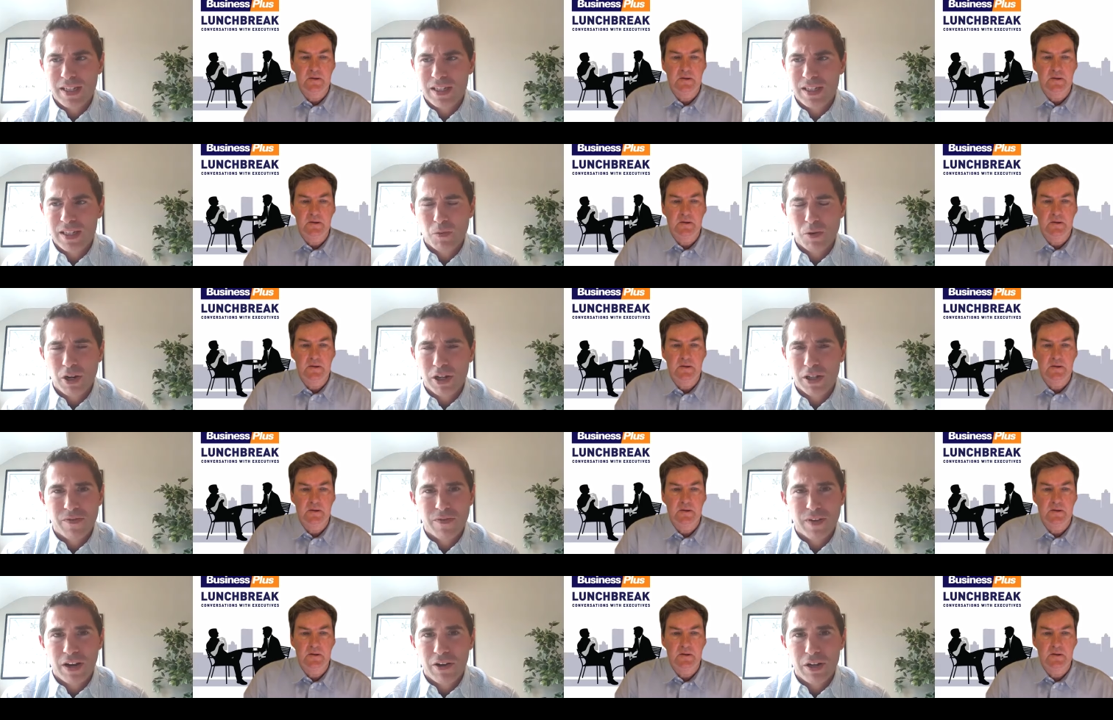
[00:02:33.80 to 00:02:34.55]
Speaker 1: it's
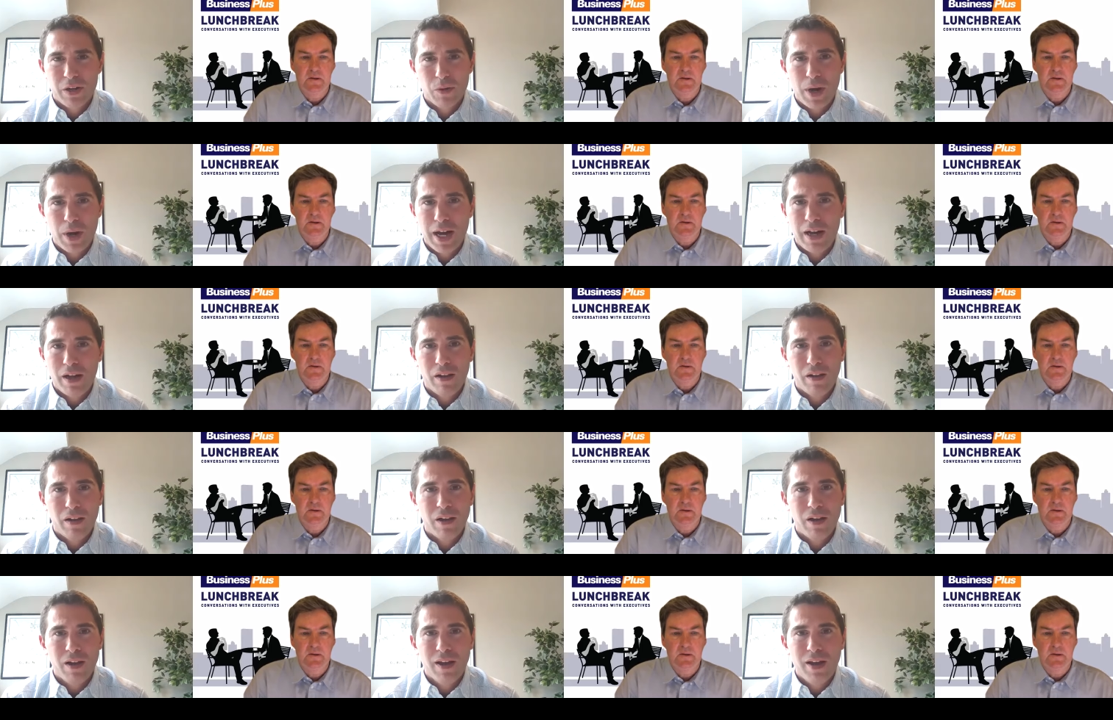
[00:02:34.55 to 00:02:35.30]
worked very
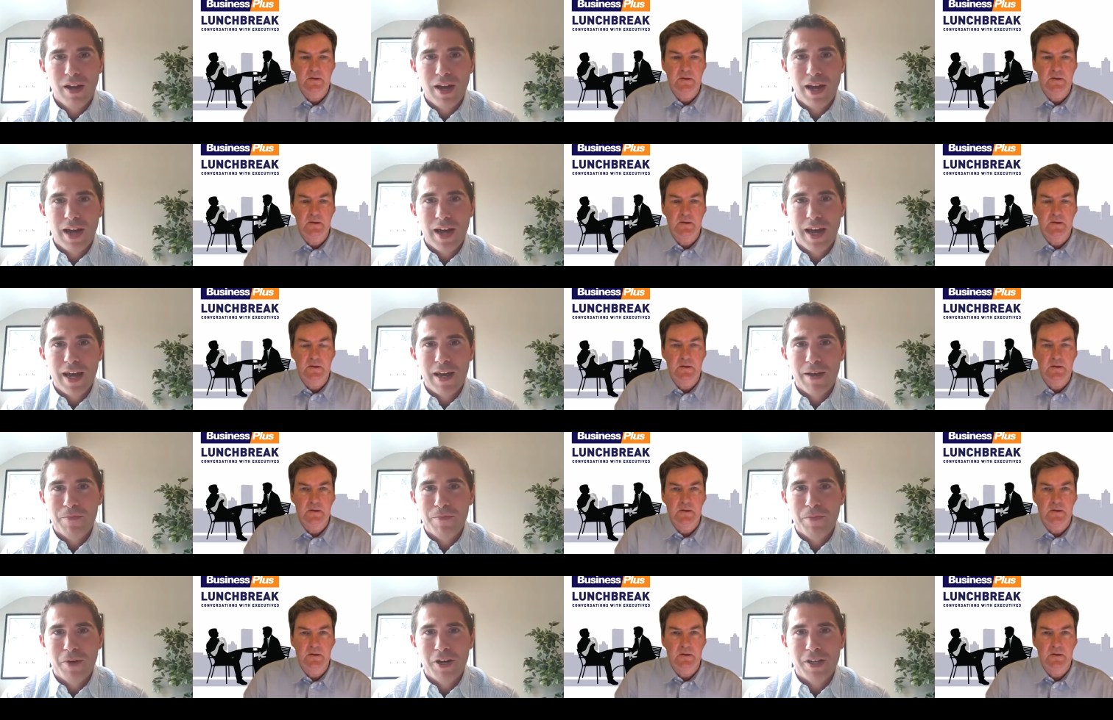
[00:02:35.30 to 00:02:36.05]
well.
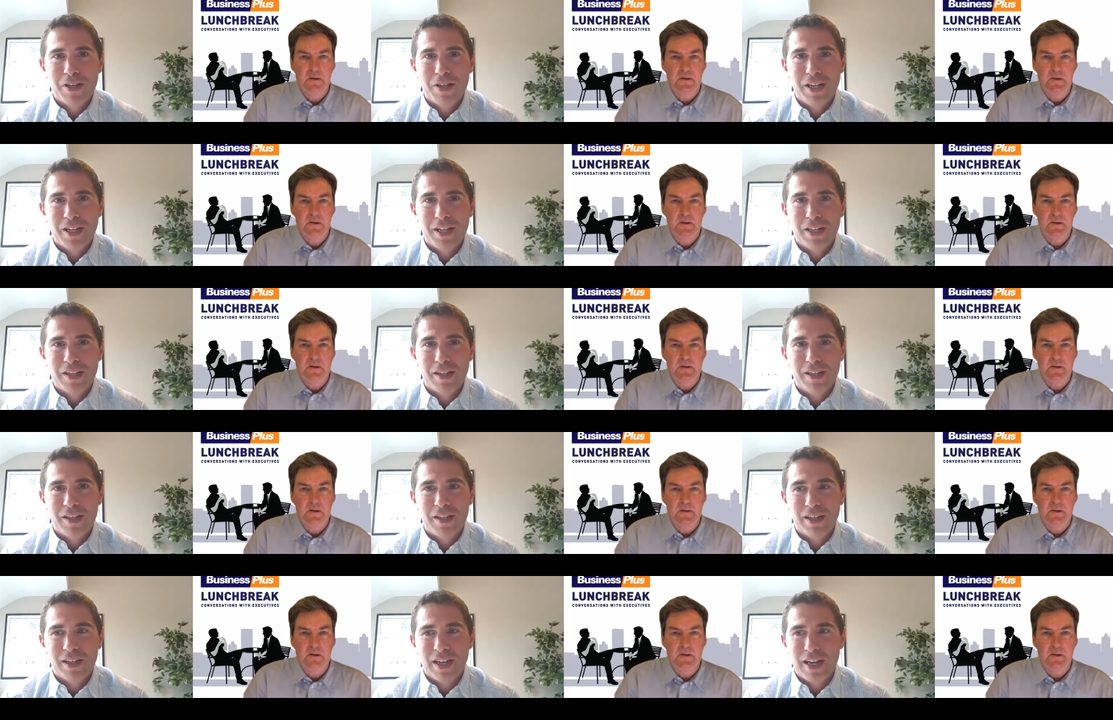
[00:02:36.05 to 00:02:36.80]
Um, I think
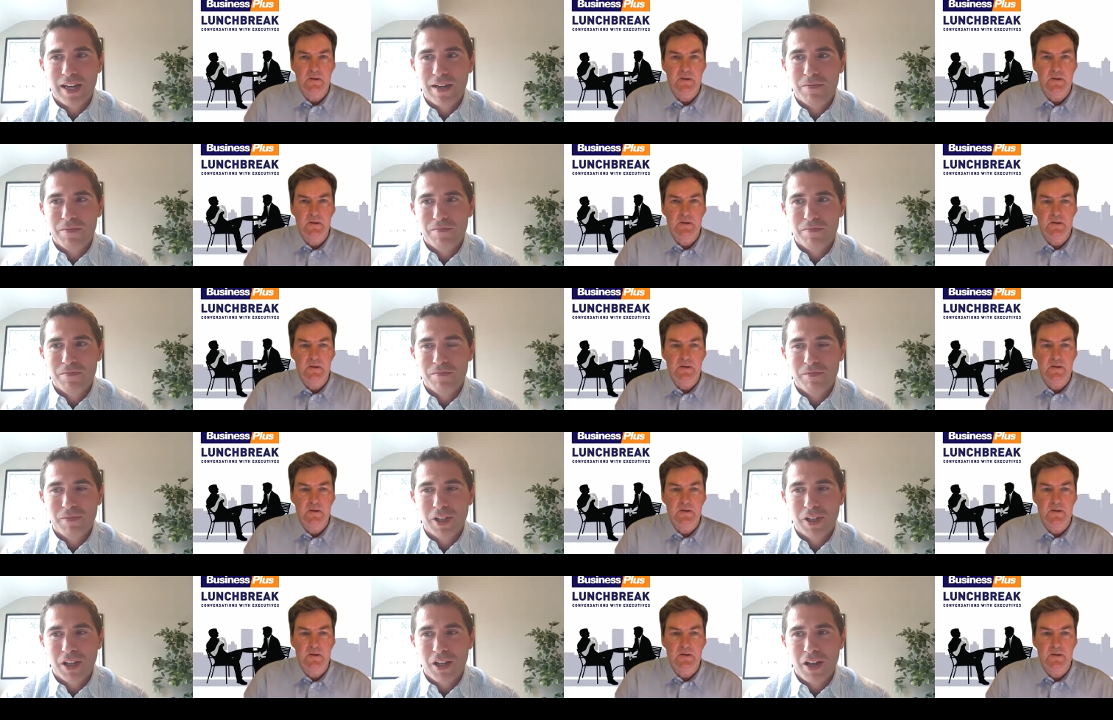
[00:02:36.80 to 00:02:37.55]
um,
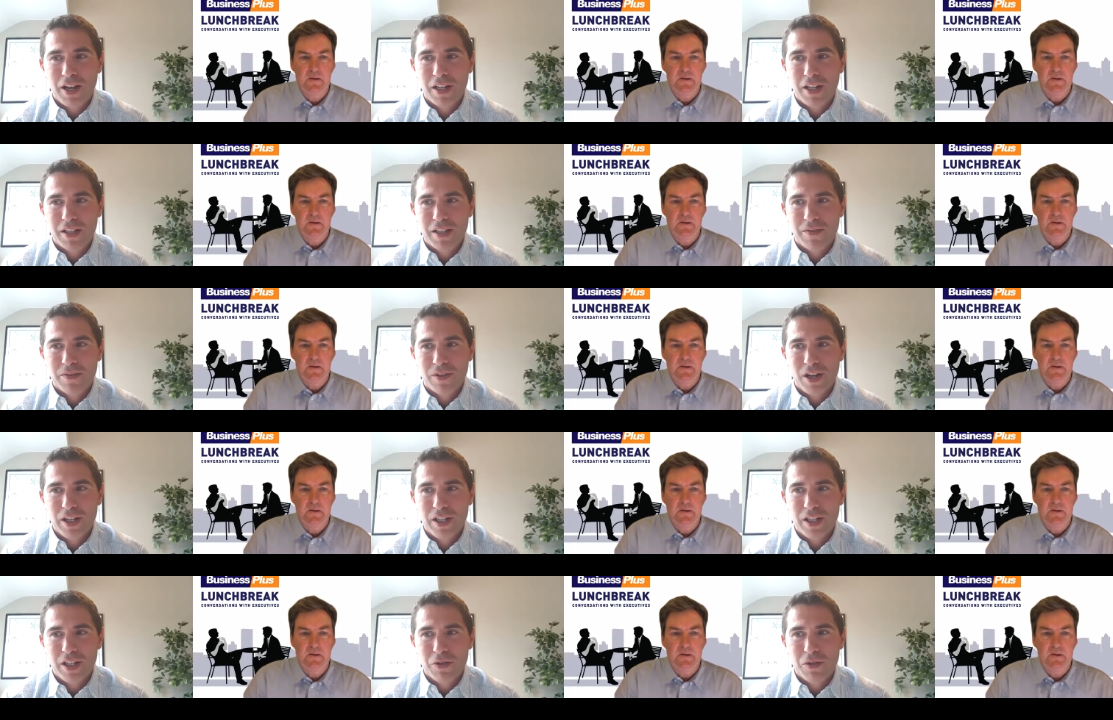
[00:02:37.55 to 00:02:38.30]
clients have
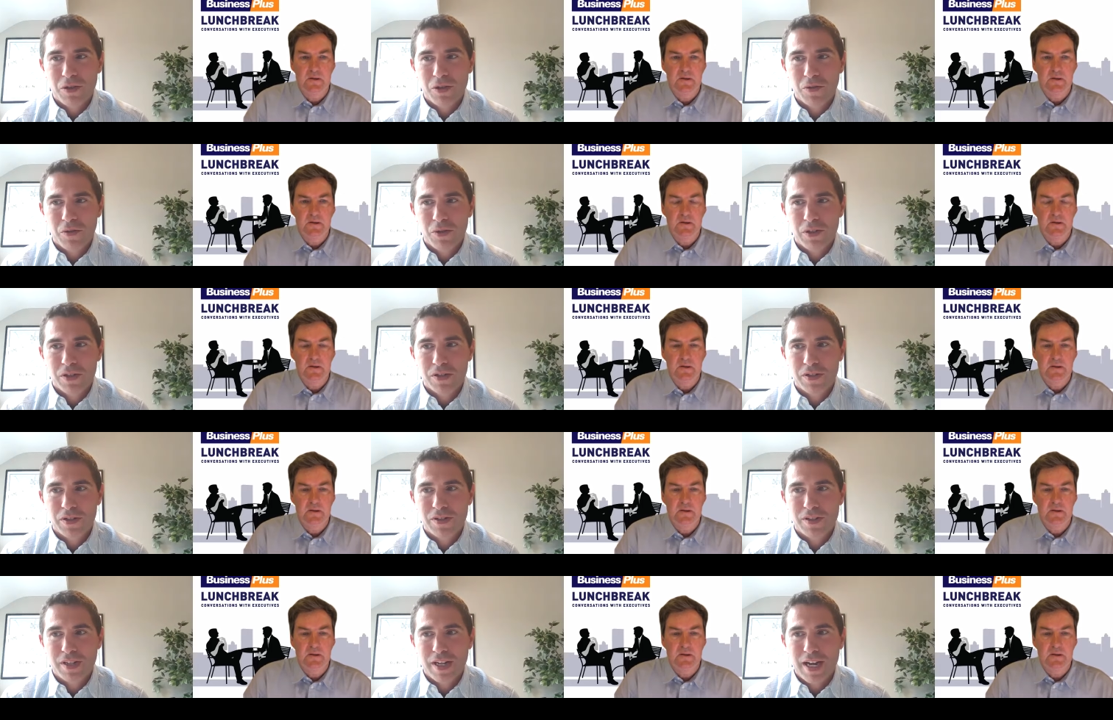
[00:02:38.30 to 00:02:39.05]
got used to it,
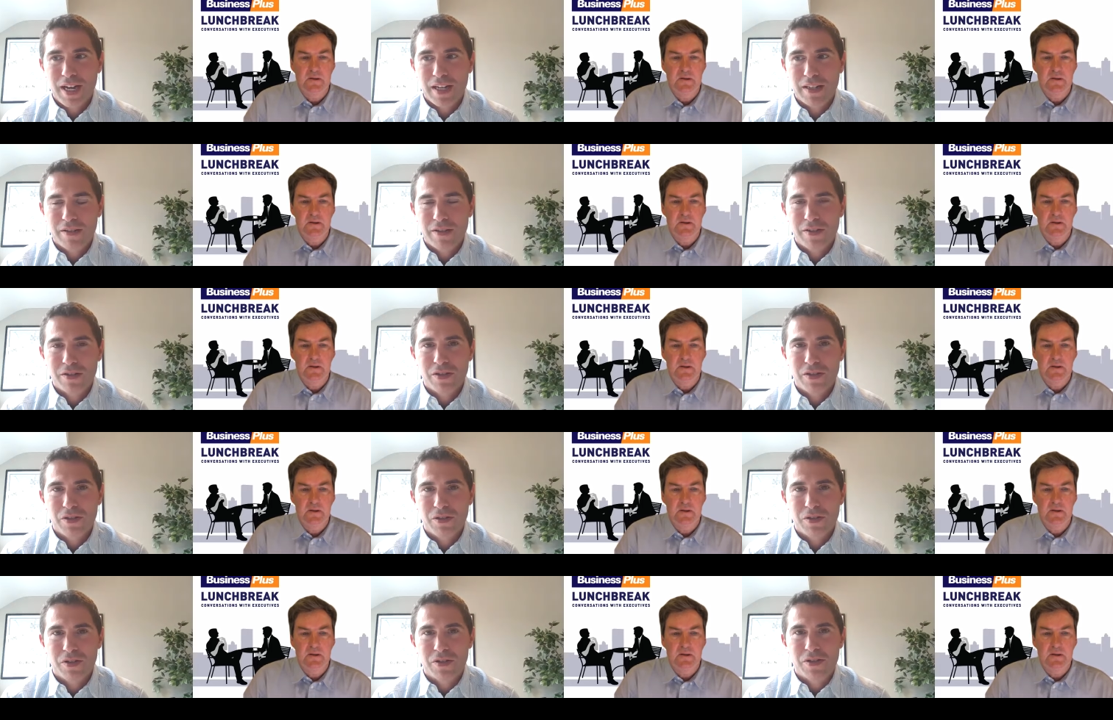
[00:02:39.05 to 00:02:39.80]
and
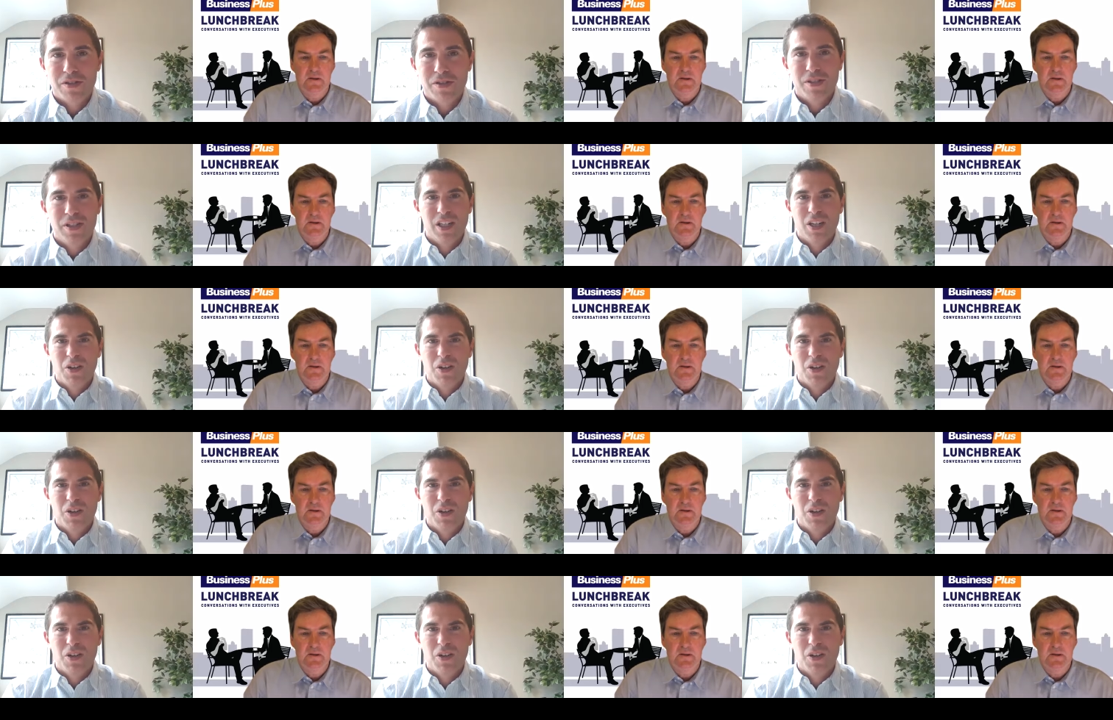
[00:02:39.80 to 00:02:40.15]
there's you